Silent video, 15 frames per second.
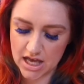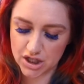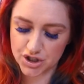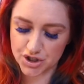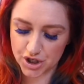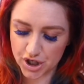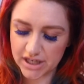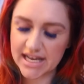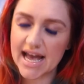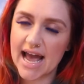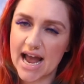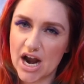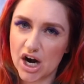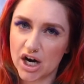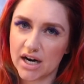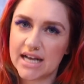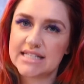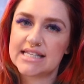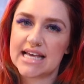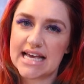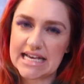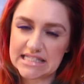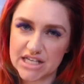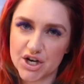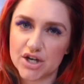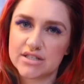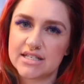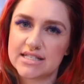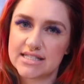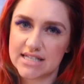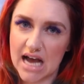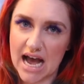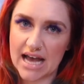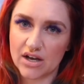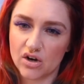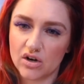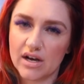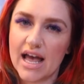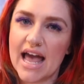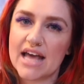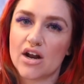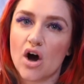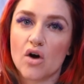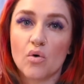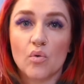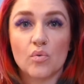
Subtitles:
Dirty hair is easier to style, and